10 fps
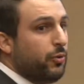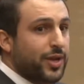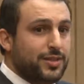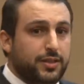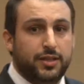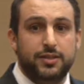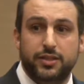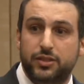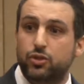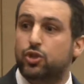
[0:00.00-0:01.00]

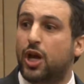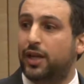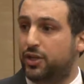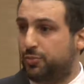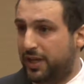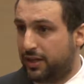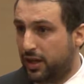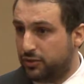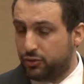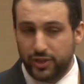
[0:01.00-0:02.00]
residency is challenged by
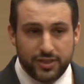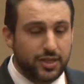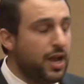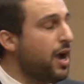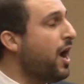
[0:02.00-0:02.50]
countries.